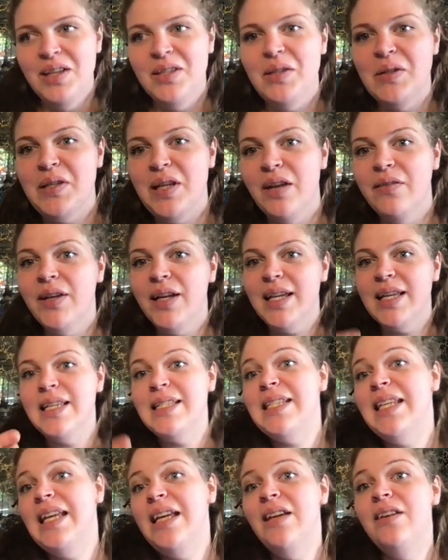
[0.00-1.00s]
So it's kind of like
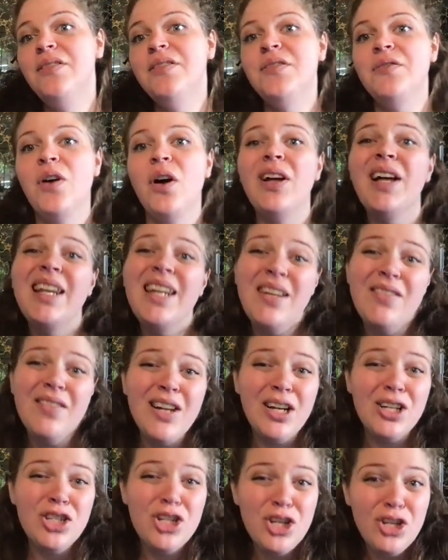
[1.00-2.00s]
it's Eve's fault, and even
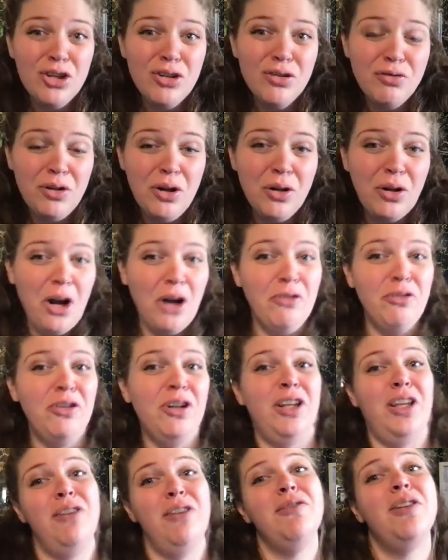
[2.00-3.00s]
actually your fault, God,
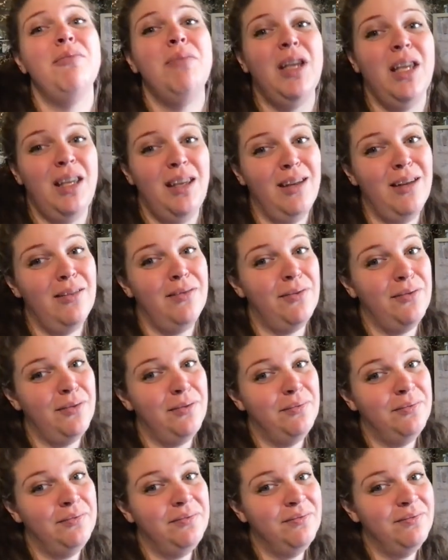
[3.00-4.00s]
for giving me Eve.
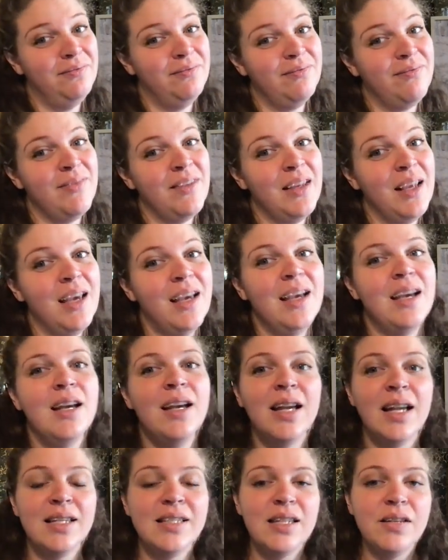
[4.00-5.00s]

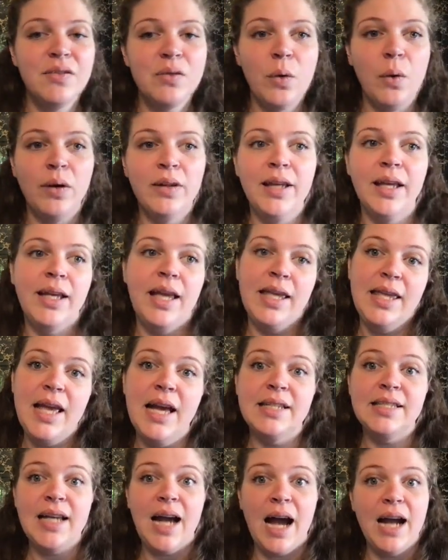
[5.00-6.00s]
Instead of going like,
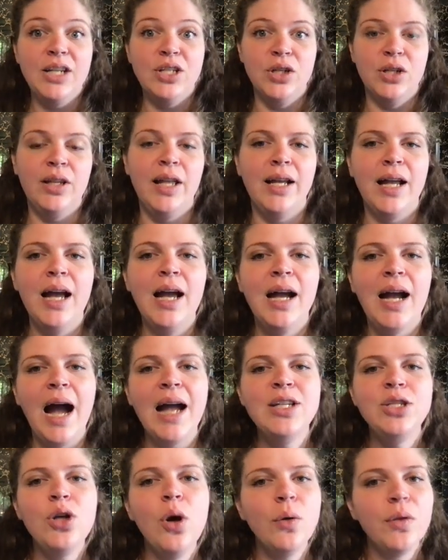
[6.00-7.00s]
yes, I took like
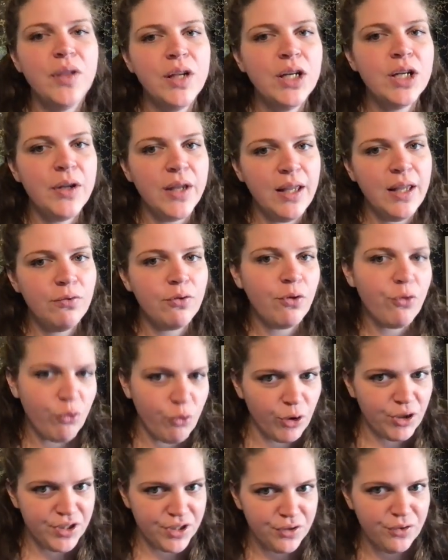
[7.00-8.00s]
I don't think Eve
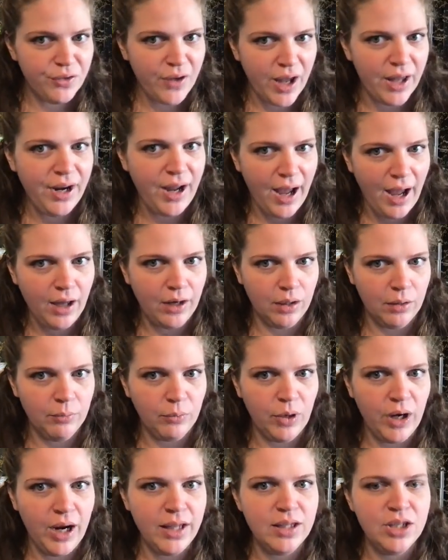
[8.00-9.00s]
force fed
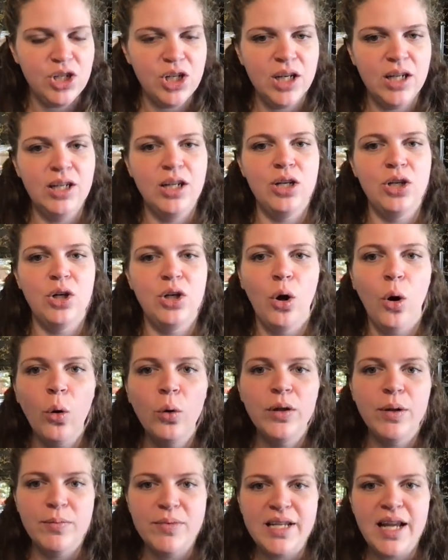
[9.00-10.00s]
Adam, right? She didn't
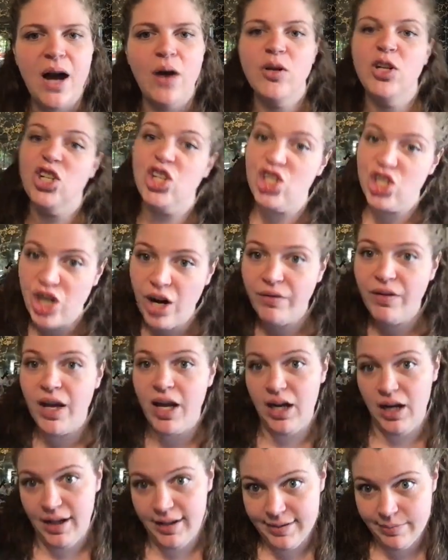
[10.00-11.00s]
hold him down and shove
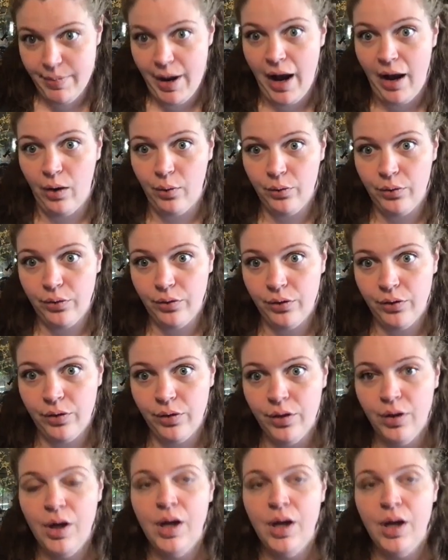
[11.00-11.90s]
it in his mouth.